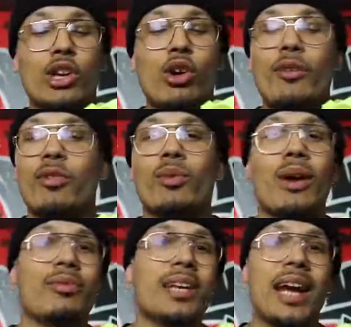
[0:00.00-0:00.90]
They're going for
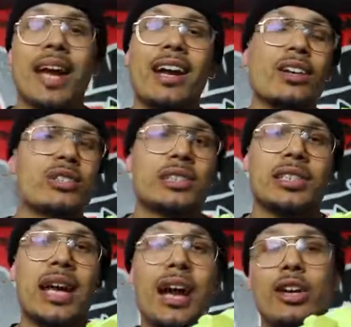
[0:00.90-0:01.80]
roughly eight hundred
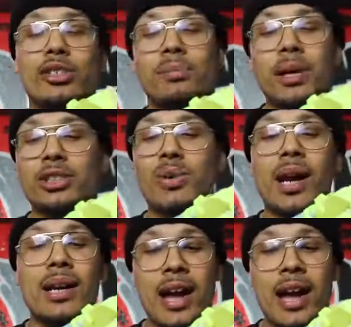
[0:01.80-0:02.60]
to nine hundred bucks right